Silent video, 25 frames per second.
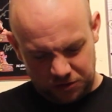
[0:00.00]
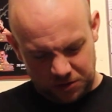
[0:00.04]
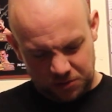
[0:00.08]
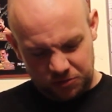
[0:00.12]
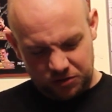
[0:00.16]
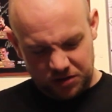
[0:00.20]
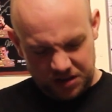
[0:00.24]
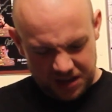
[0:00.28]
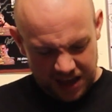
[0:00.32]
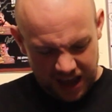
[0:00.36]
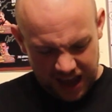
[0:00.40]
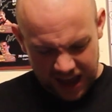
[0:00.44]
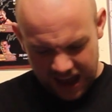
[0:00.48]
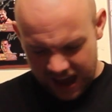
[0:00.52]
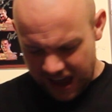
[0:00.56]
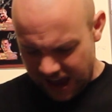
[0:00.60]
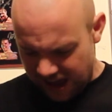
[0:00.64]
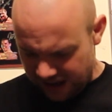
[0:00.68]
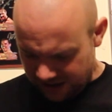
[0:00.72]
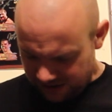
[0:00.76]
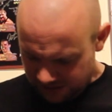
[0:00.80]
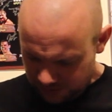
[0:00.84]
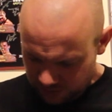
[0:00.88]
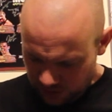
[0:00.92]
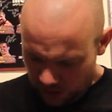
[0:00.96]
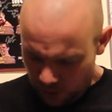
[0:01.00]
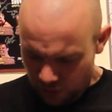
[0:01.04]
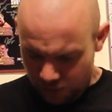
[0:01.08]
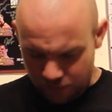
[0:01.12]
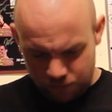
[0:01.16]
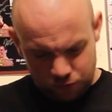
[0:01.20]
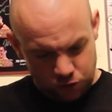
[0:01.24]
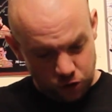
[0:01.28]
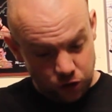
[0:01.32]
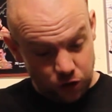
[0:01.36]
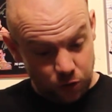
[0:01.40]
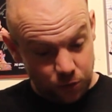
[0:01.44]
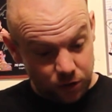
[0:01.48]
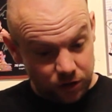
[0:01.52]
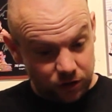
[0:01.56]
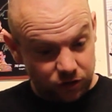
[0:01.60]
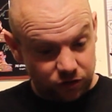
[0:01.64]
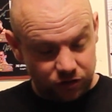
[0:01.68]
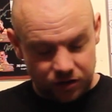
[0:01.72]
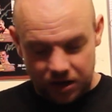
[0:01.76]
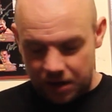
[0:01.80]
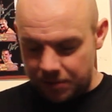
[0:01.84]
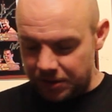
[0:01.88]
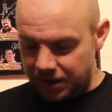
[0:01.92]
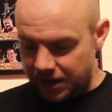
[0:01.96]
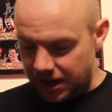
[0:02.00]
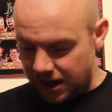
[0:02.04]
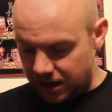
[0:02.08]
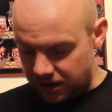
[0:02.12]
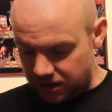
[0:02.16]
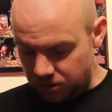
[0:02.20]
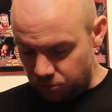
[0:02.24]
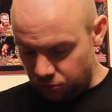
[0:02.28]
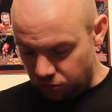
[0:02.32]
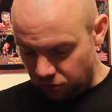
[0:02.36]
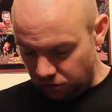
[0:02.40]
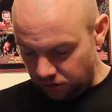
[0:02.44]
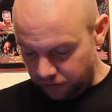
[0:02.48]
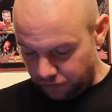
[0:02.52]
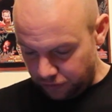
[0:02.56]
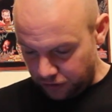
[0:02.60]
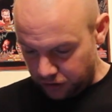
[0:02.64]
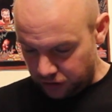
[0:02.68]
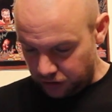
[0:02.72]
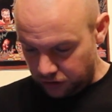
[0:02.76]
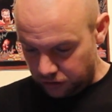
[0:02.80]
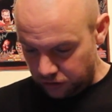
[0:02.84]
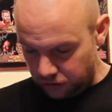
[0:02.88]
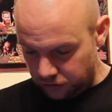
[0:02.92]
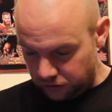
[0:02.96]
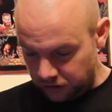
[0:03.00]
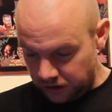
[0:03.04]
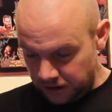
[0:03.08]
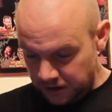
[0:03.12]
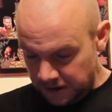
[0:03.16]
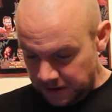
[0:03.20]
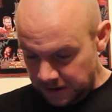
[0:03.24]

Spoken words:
So I was like, yeah, I really want to see him again. He was really fucking good.